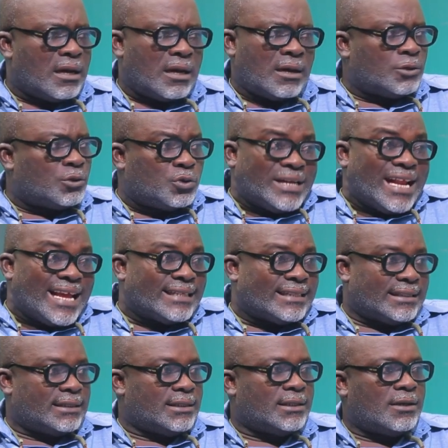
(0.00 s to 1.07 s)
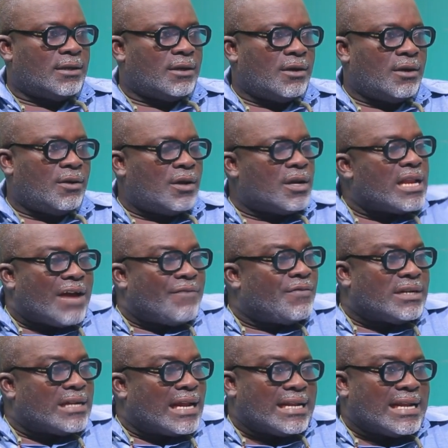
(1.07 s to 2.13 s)
To date, they haven't
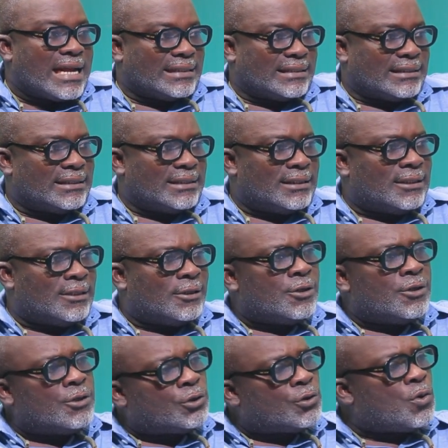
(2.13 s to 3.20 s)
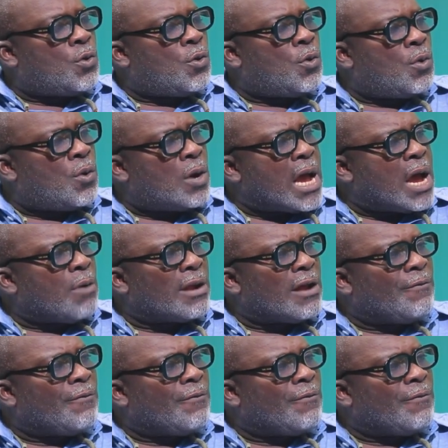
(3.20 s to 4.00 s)
done that. So I would have